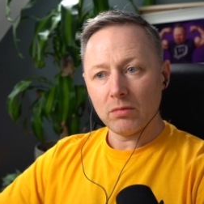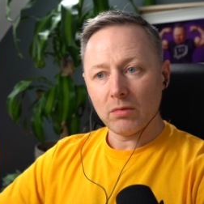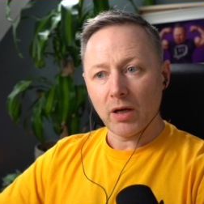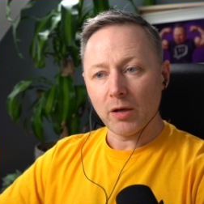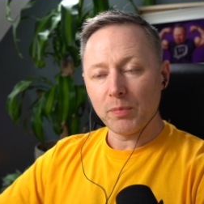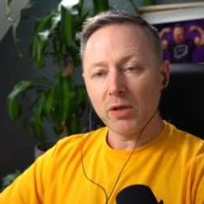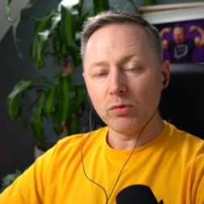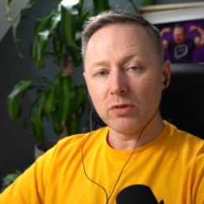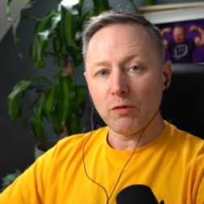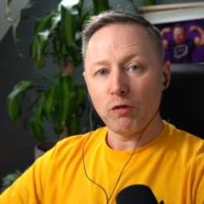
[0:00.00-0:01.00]
an appeal
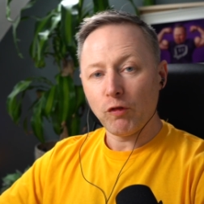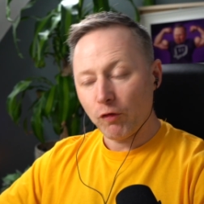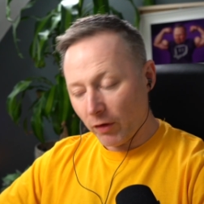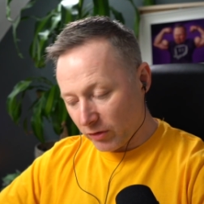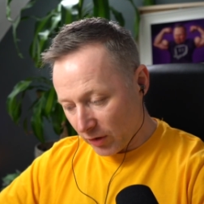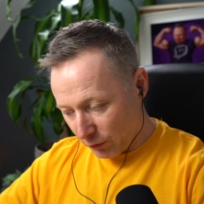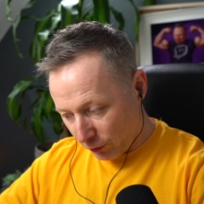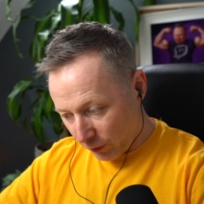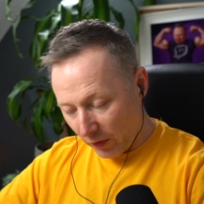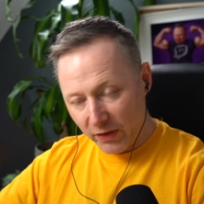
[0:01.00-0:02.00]
to fu to
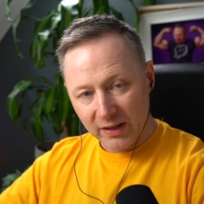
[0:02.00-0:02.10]
further